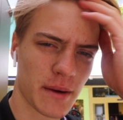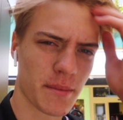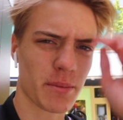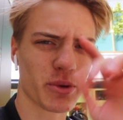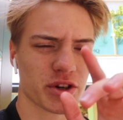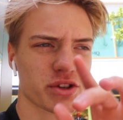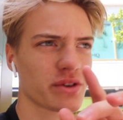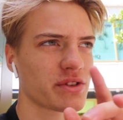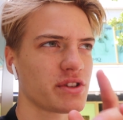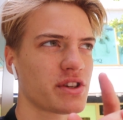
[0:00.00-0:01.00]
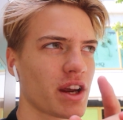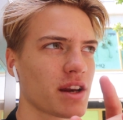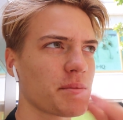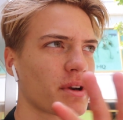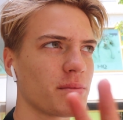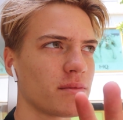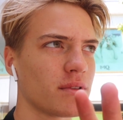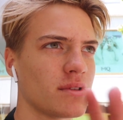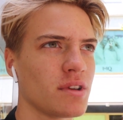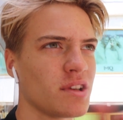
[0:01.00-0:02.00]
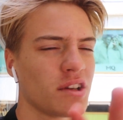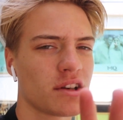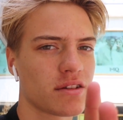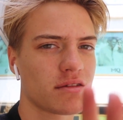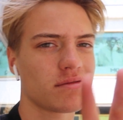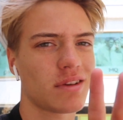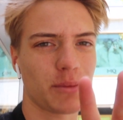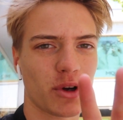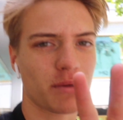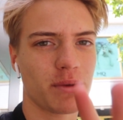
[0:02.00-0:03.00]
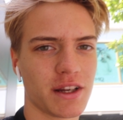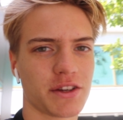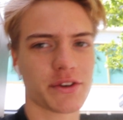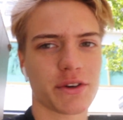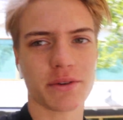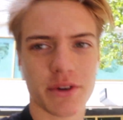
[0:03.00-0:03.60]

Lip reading: I'm pretty sure it's a chain, but I'm not completely sure.